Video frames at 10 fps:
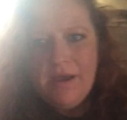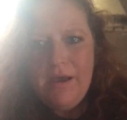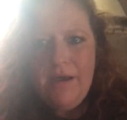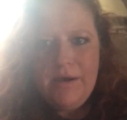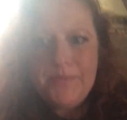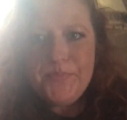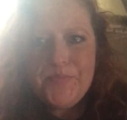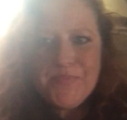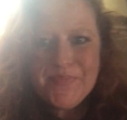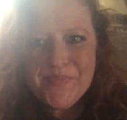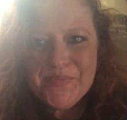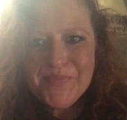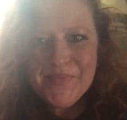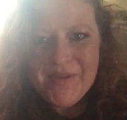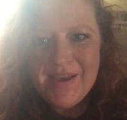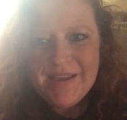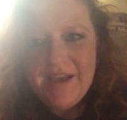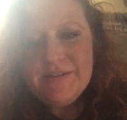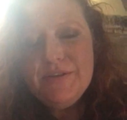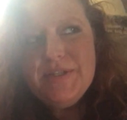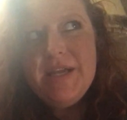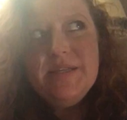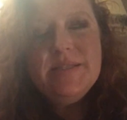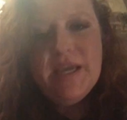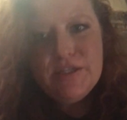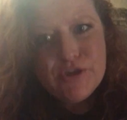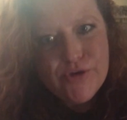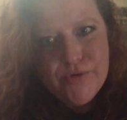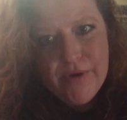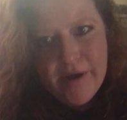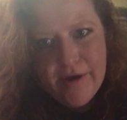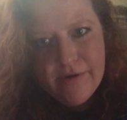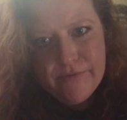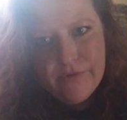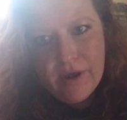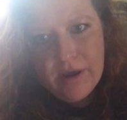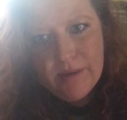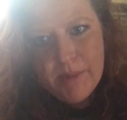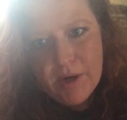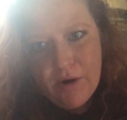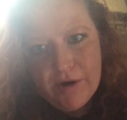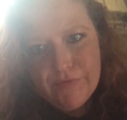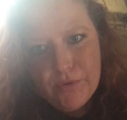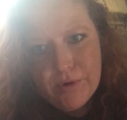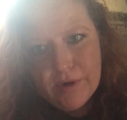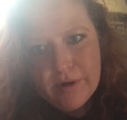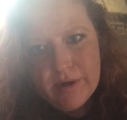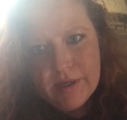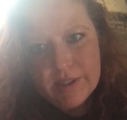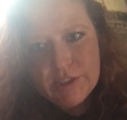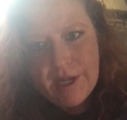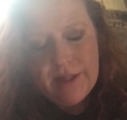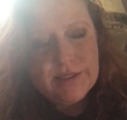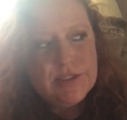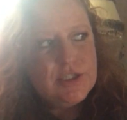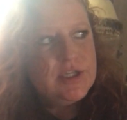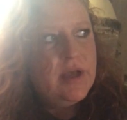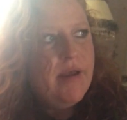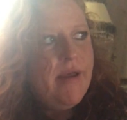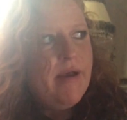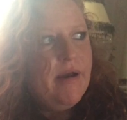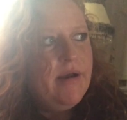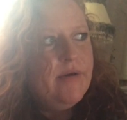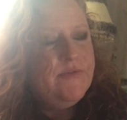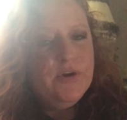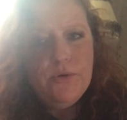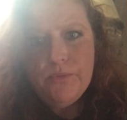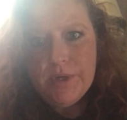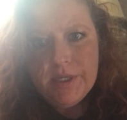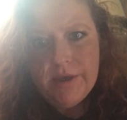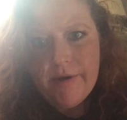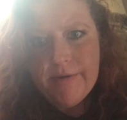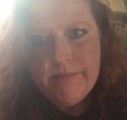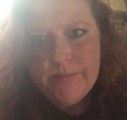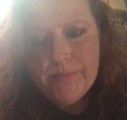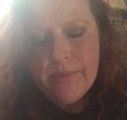Um, yeah, so today's day two of uh, my carnivore challenge. Uh, feel really good.